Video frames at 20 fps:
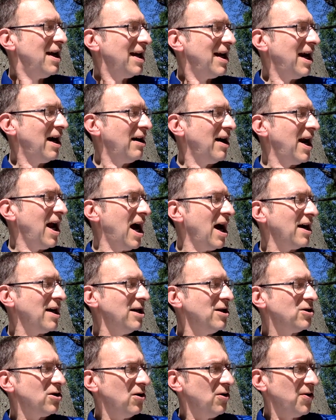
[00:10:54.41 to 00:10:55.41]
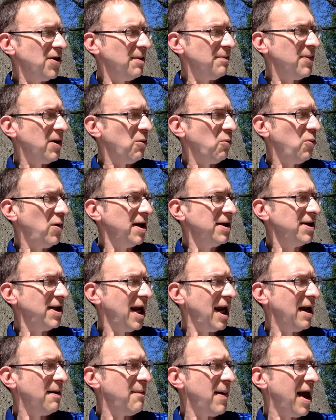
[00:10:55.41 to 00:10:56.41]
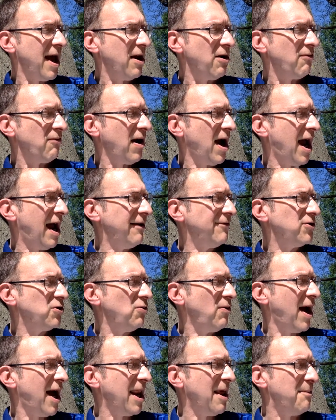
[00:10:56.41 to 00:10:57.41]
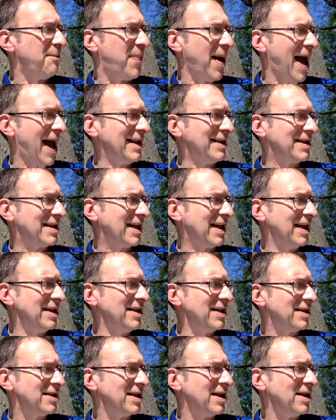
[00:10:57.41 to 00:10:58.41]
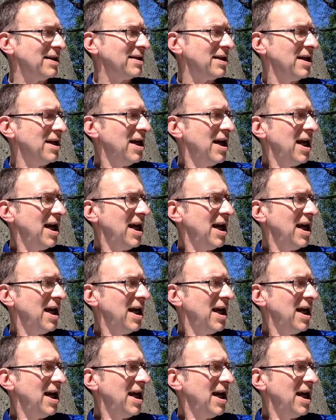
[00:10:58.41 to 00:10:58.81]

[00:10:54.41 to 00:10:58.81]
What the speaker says: Garayaki told them that one day a man arrived who had a bad skin disease.